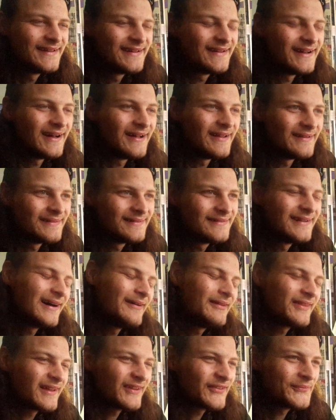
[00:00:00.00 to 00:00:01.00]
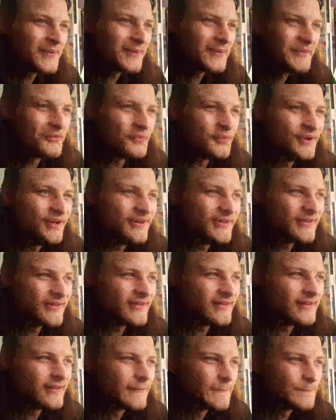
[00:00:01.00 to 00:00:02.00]
Yeah, I think that's probably the weirdest
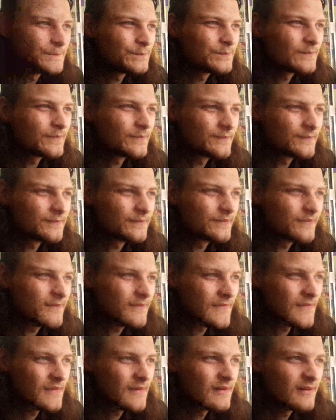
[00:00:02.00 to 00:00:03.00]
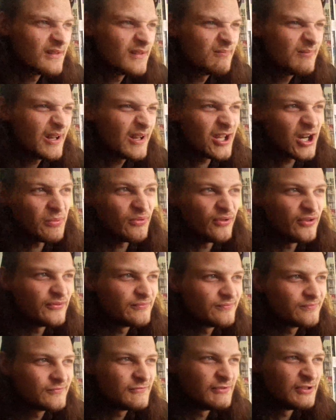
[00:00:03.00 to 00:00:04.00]
thing. A couple of
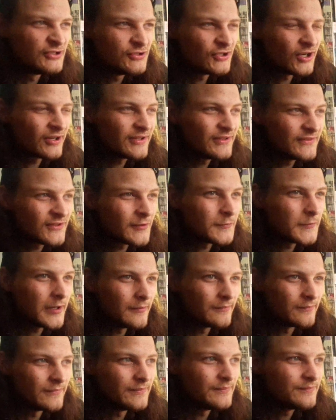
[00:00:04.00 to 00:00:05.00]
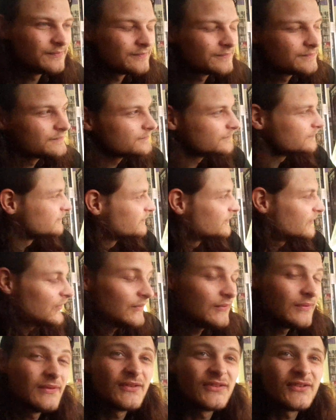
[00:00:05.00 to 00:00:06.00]
druggies come up
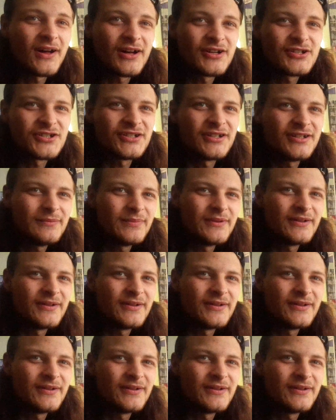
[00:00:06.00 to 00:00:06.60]
and start shit.